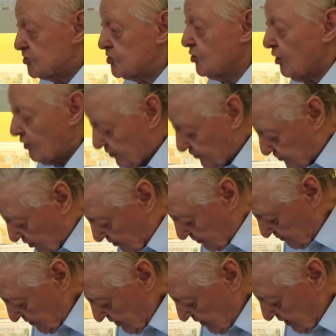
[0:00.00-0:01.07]
Two of
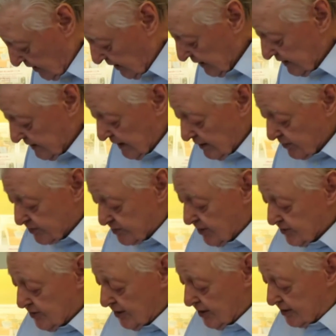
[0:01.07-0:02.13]
them
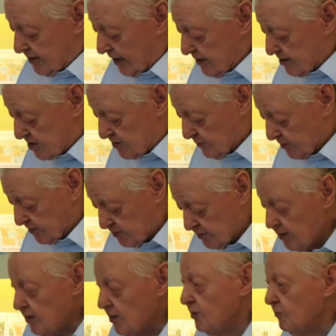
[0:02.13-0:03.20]
knelt at her casement
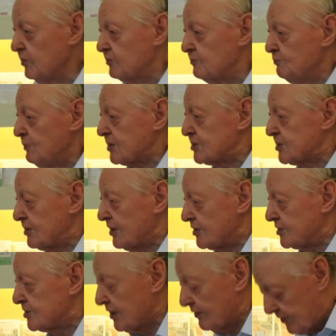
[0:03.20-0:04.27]
with
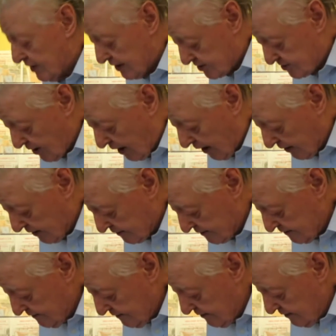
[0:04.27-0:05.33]
muskets at their side.
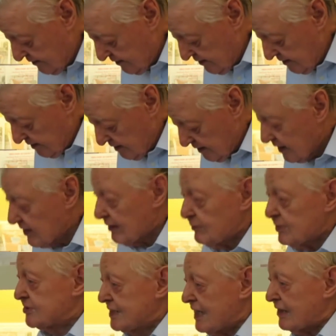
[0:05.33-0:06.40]
There
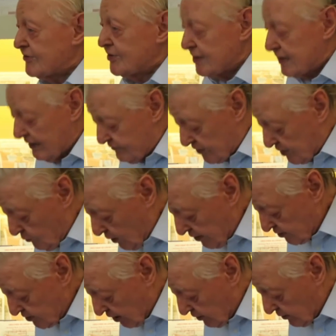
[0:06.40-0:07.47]
was death at every
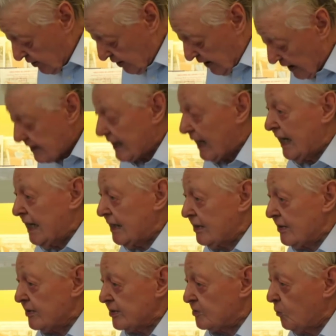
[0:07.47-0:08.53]
window, and
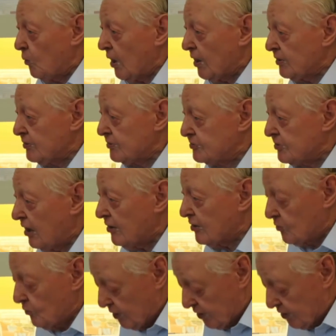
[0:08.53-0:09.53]
hell at one dark